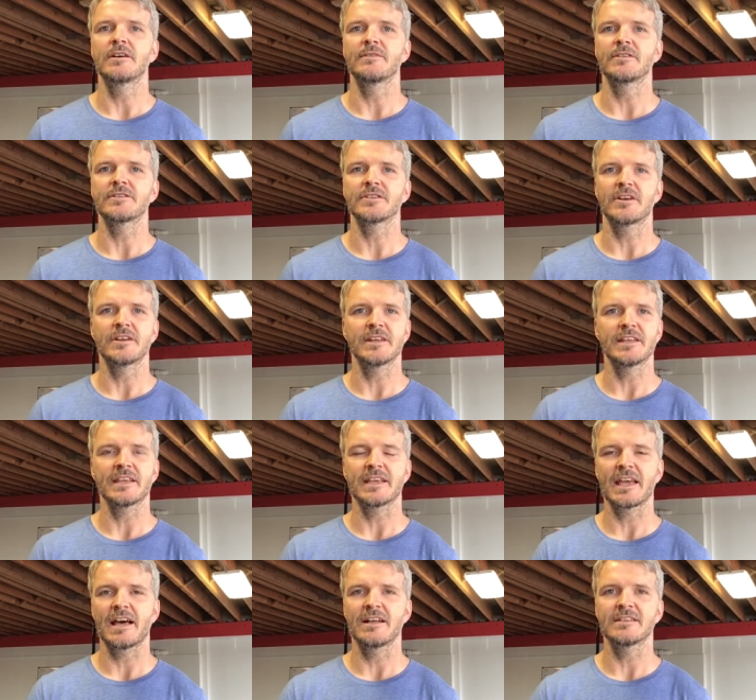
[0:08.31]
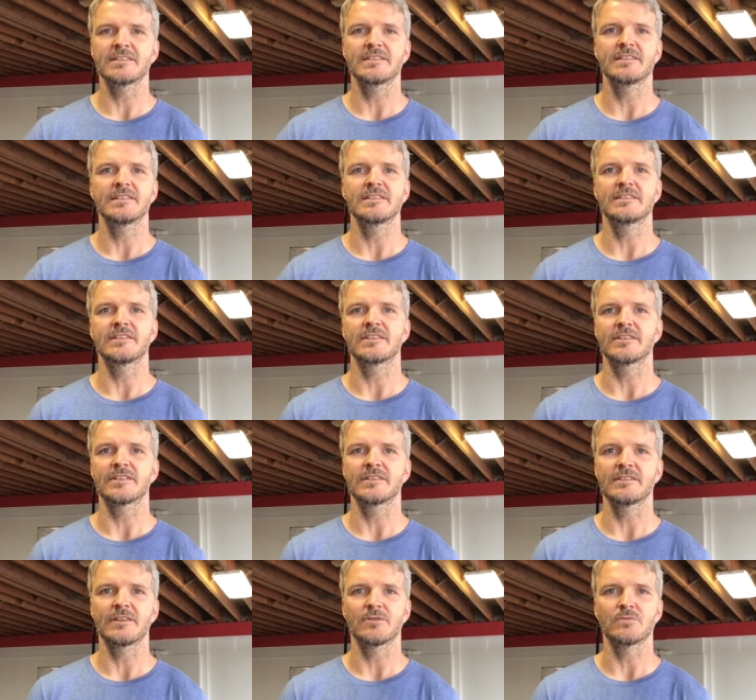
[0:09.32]
They're starting to get calluses,
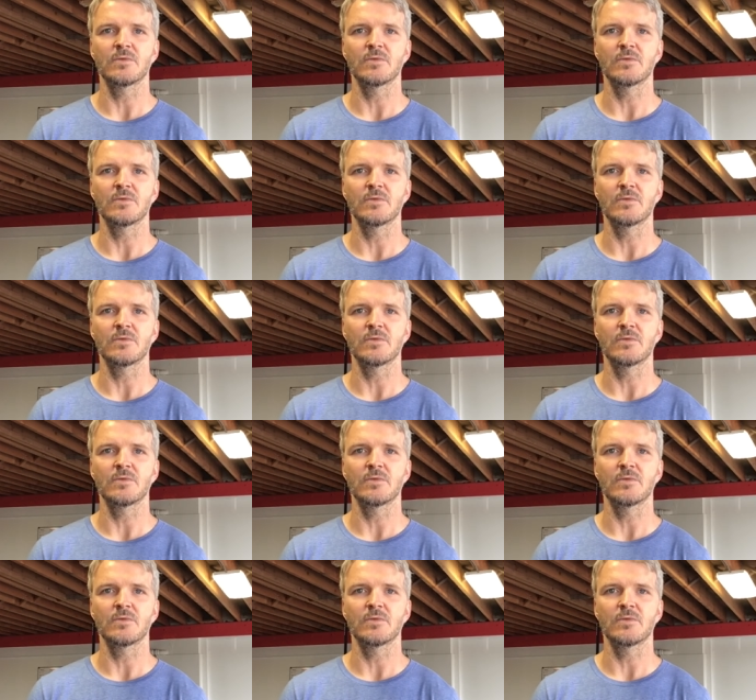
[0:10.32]
they're